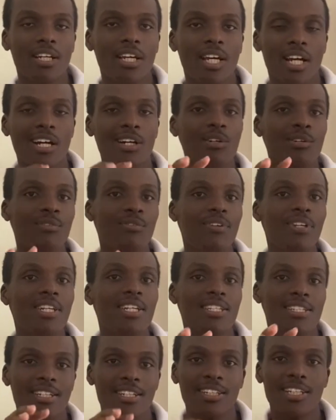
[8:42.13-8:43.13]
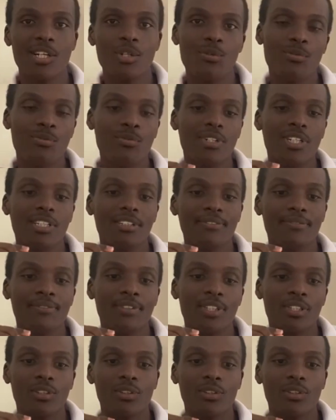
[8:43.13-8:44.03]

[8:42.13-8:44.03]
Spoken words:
A caudal fin is the tail fin.